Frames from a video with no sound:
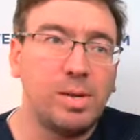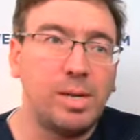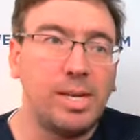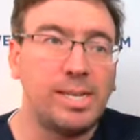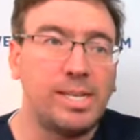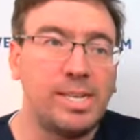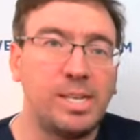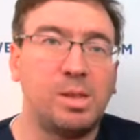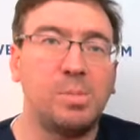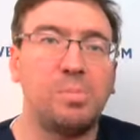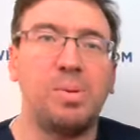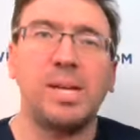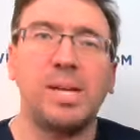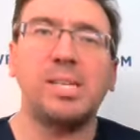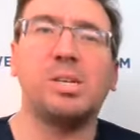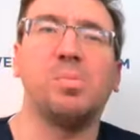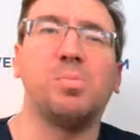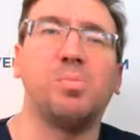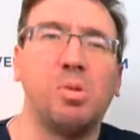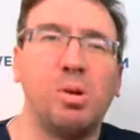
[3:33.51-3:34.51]
Is it the
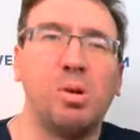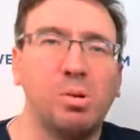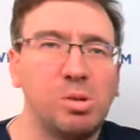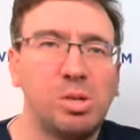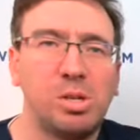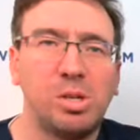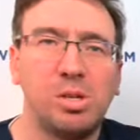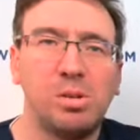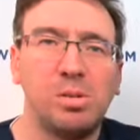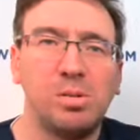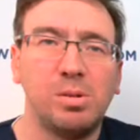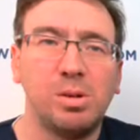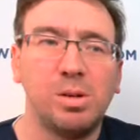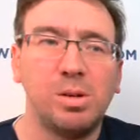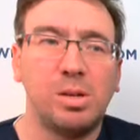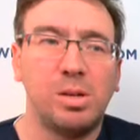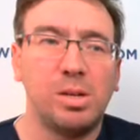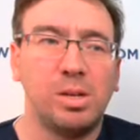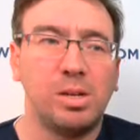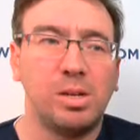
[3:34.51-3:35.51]
best approach?
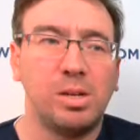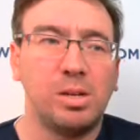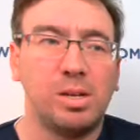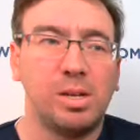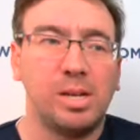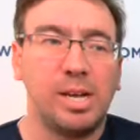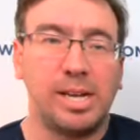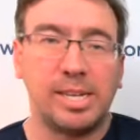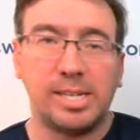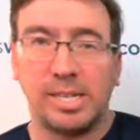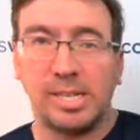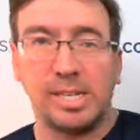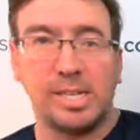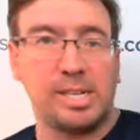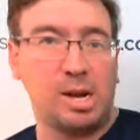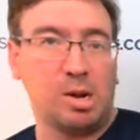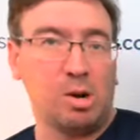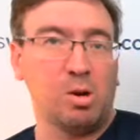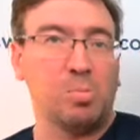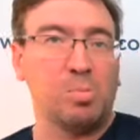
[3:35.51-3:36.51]
Is it a
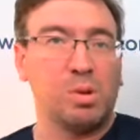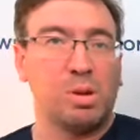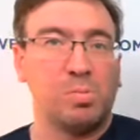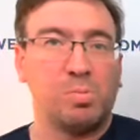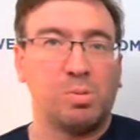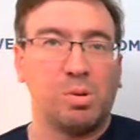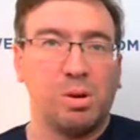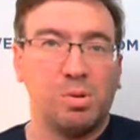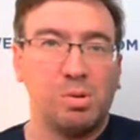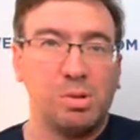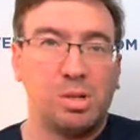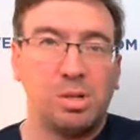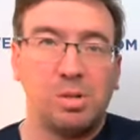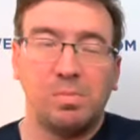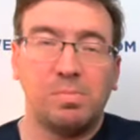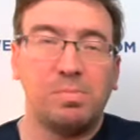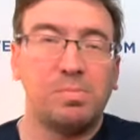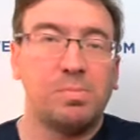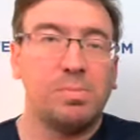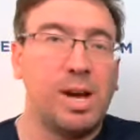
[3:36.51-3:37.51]
terrible
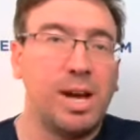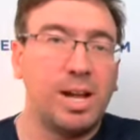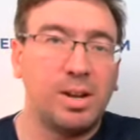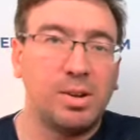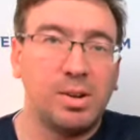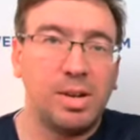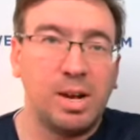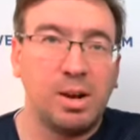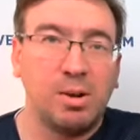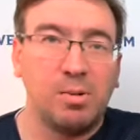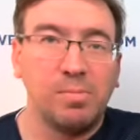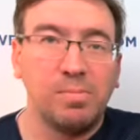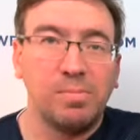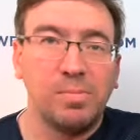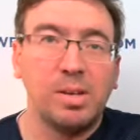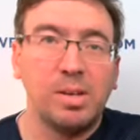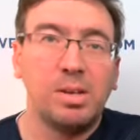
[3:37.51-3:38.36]
approach? I don't know.